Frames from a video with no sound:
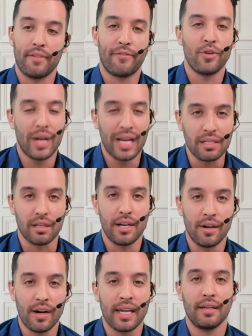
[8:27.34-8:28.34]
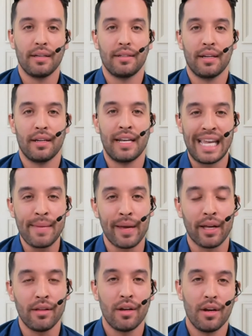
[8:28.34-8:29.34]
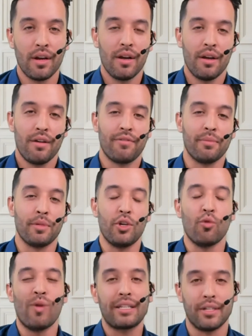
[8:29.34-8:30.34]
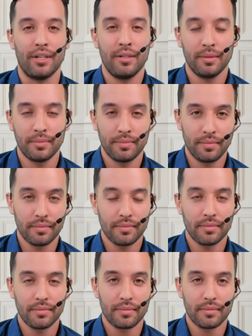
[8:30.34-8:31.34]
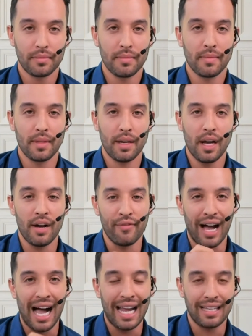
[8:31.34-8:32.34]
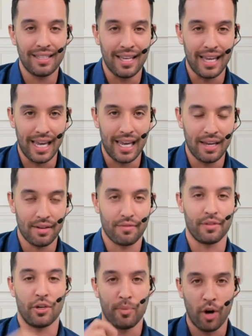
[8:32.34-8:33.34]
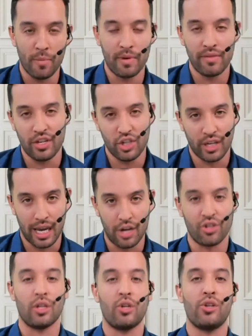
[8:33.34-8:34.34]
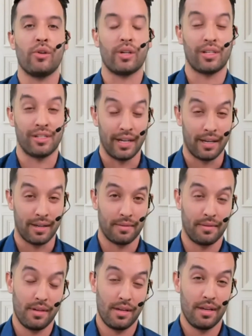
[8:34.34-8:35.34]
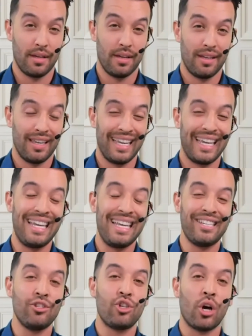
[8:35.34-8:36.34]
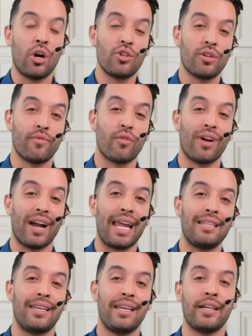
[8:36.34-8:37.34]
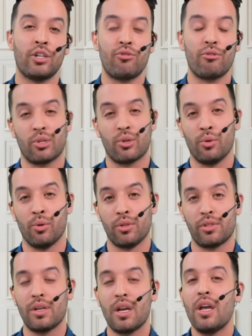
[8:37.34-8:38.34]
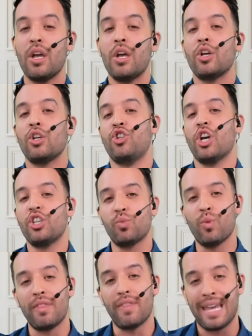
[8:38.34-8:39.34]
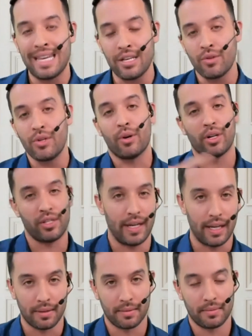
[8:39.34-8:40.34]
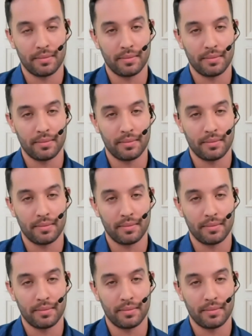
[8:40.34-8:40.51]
A few days later, I get an email from the director of IT for the Department of Education in New York City. He's in charge of over 1,800 schools just within New York City.